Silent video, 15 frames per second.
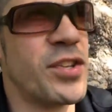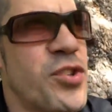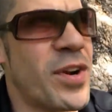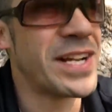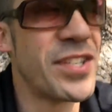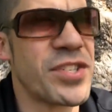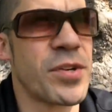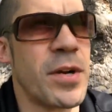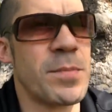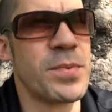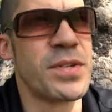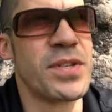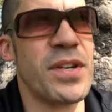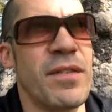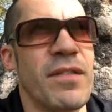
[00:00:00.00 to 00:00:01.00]

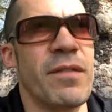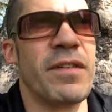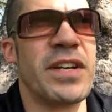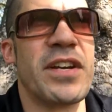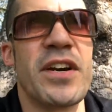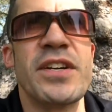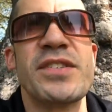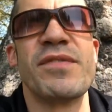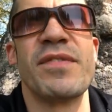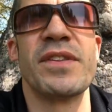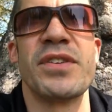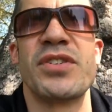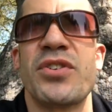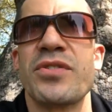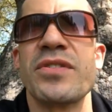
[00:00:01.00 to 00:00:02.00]
transcripts of the videos for
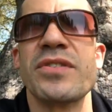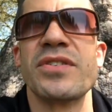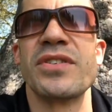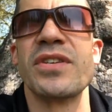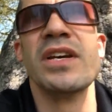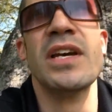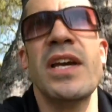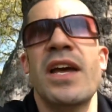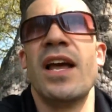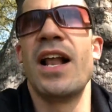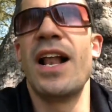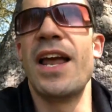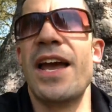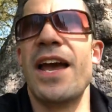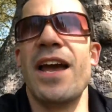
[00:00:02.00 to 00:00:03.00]
the students,
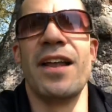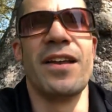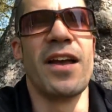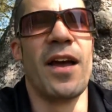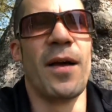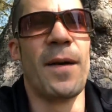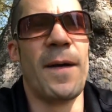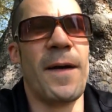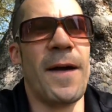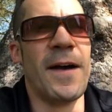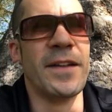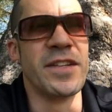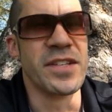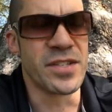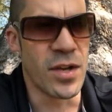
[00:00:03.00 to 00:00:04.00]
and
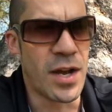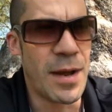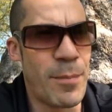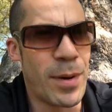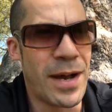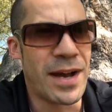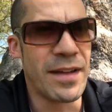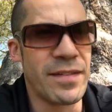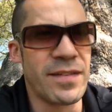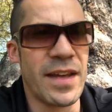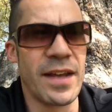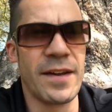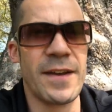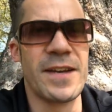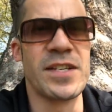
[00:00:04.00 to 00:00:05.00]
a desire path
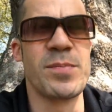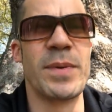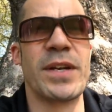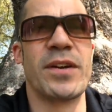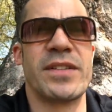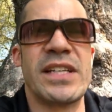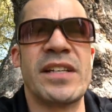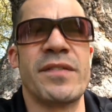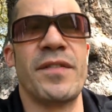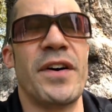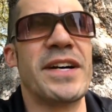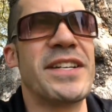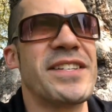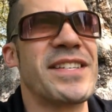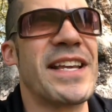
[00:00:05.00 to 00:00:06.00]
that has been
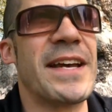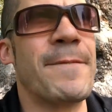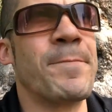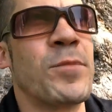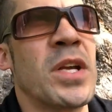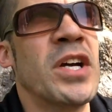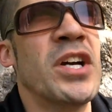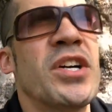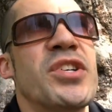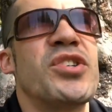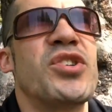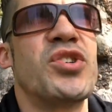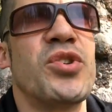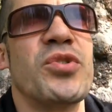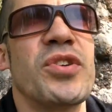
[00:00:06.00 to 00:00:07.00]
identified is that
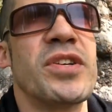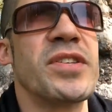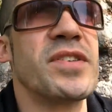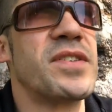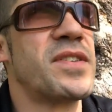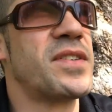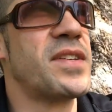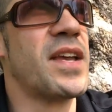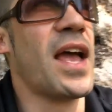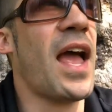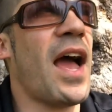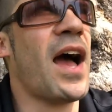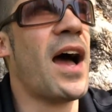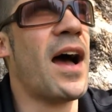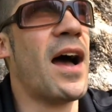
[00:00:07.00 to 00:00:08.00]
students,
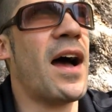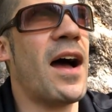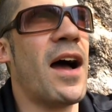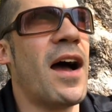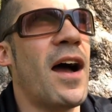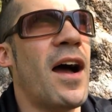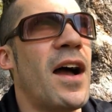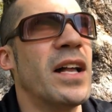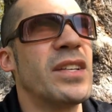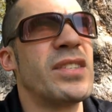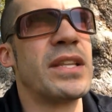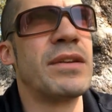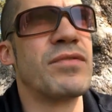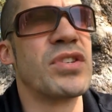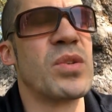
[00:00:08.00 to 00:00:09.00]

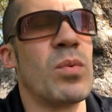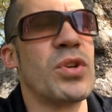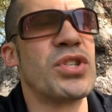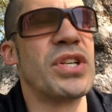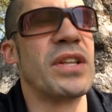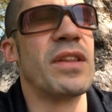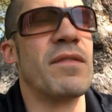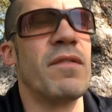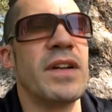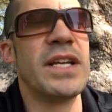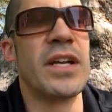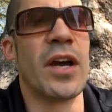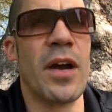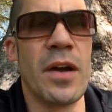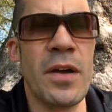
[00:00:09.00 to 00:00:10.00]
instead of just watching the
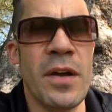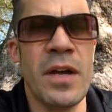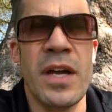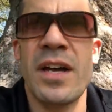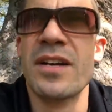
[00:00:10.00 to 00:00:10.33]
video,